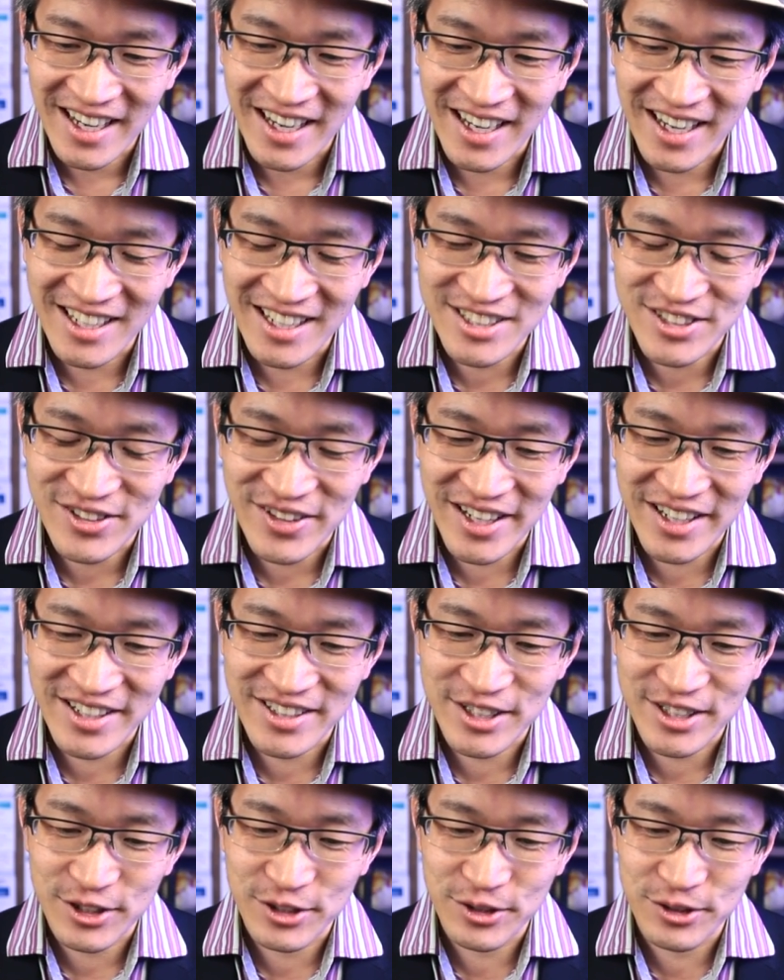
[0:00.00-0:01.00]
uh, trying
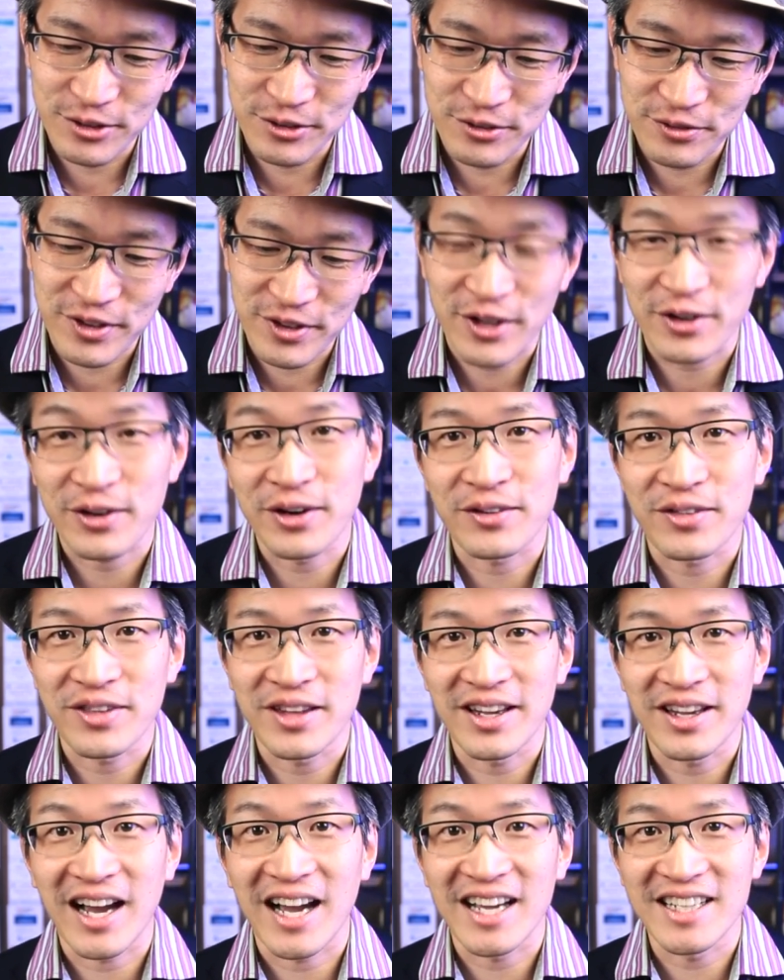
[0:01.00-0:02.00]
to figure out
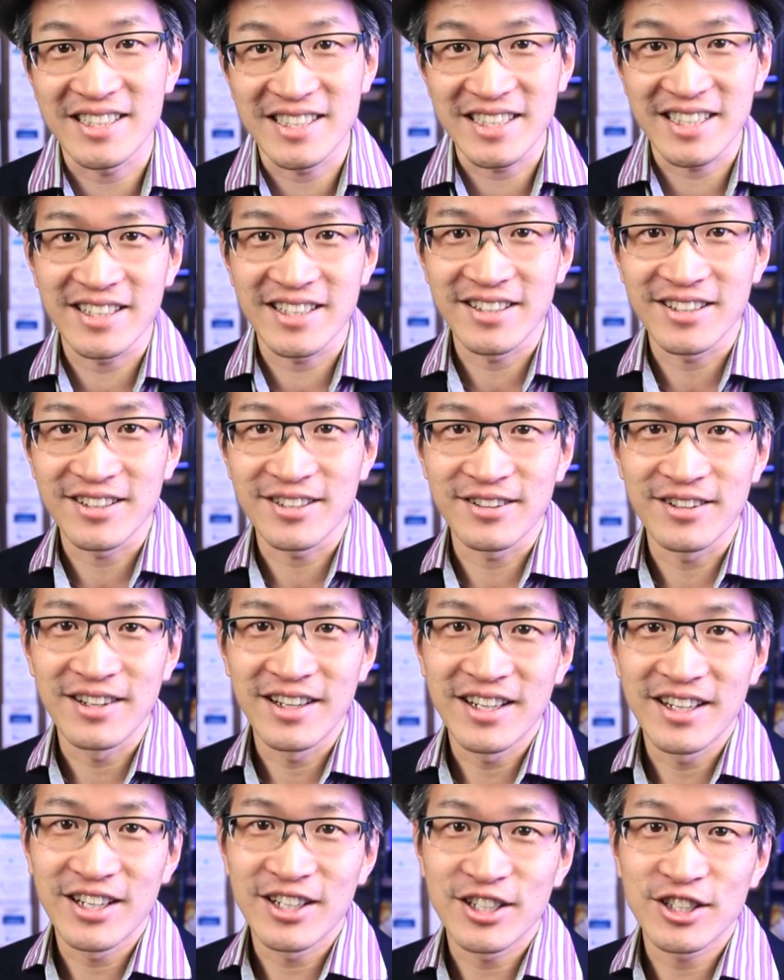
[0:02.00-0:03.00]
the ideal
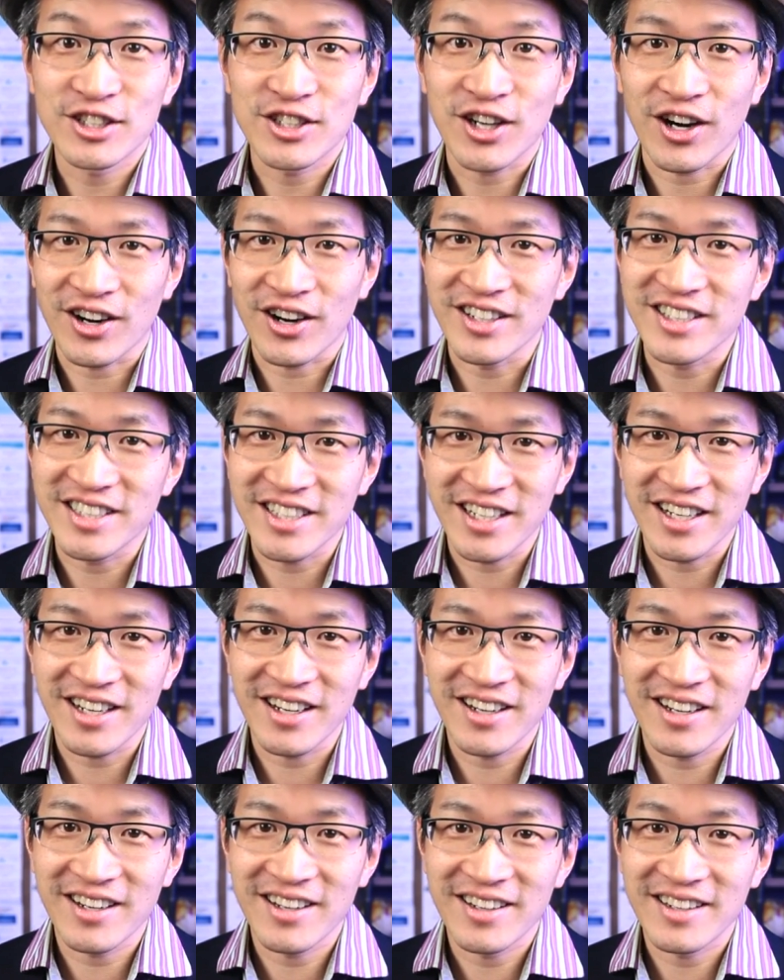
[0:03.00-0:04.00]

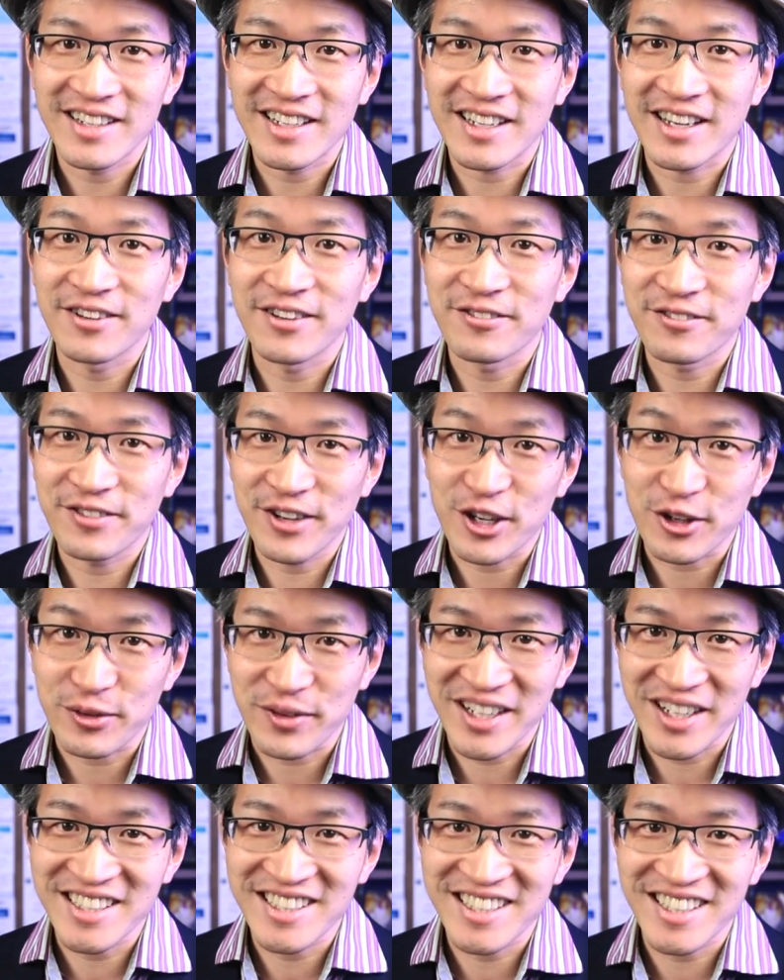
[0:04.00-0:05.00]
charging
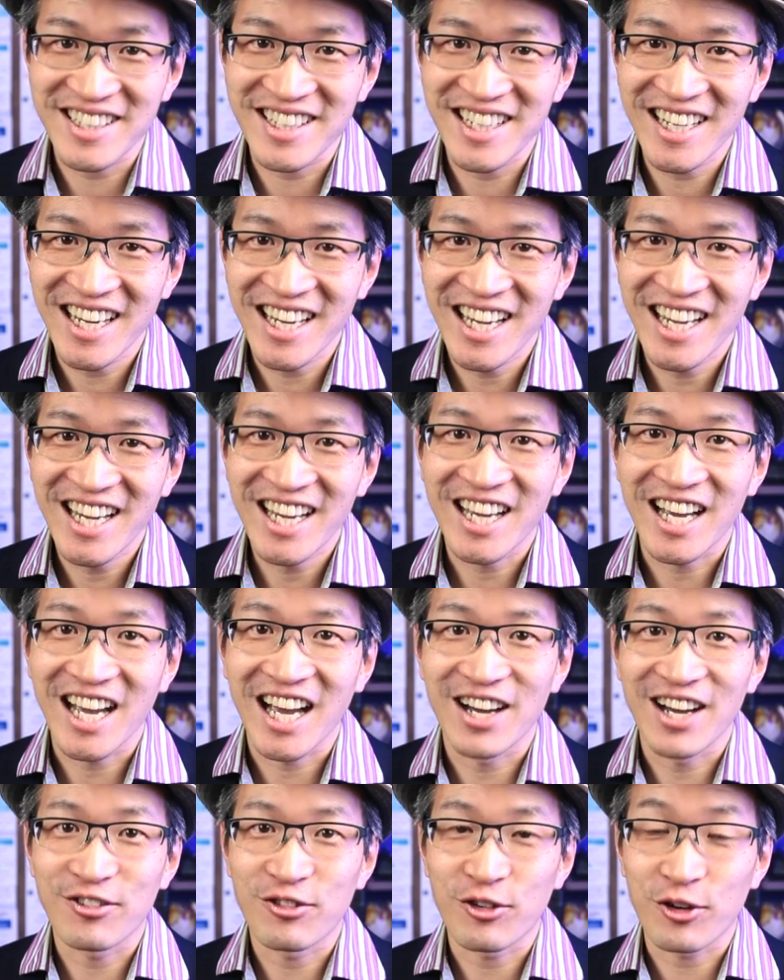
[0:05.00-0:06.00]
configuration
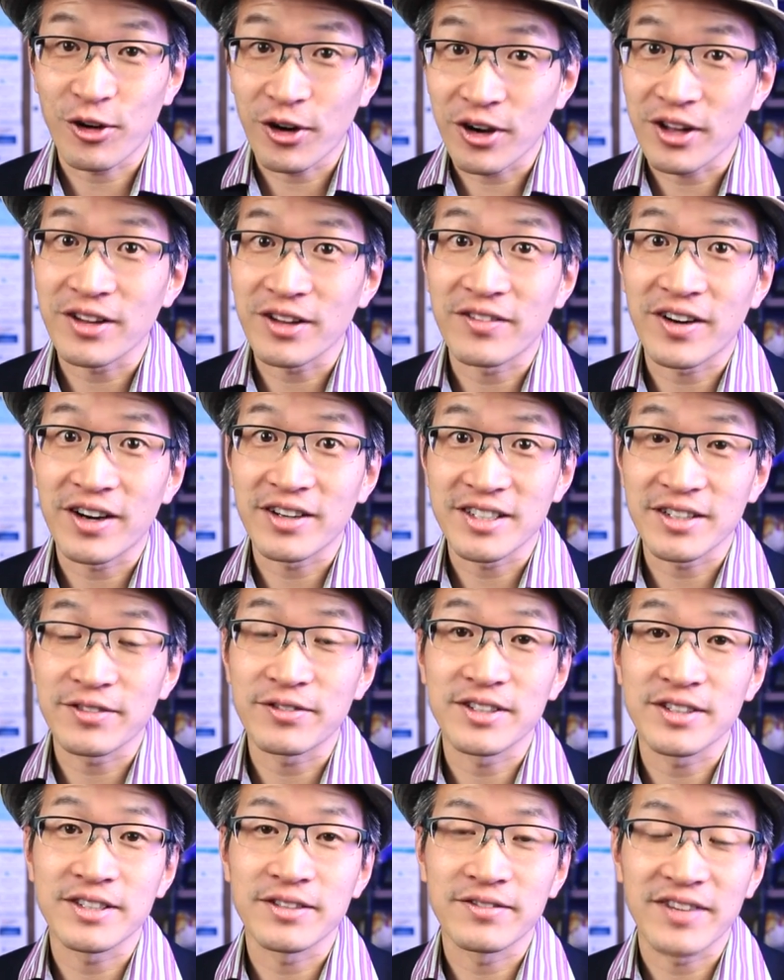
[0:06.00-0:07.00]
uh, for all of our
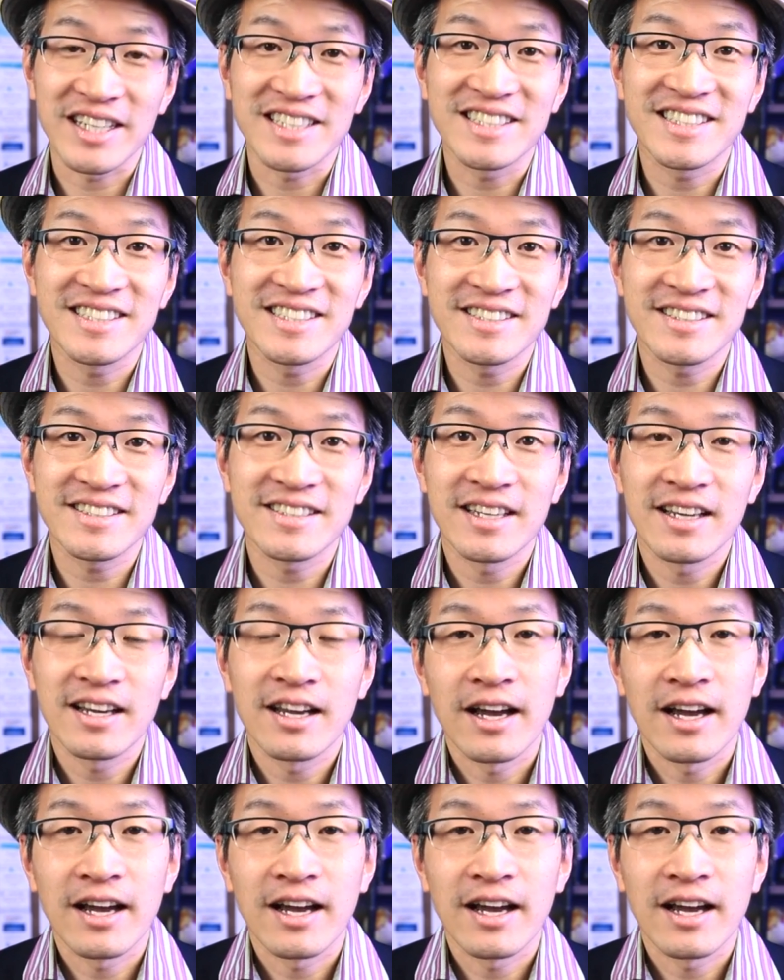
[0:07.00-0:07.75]
different devices.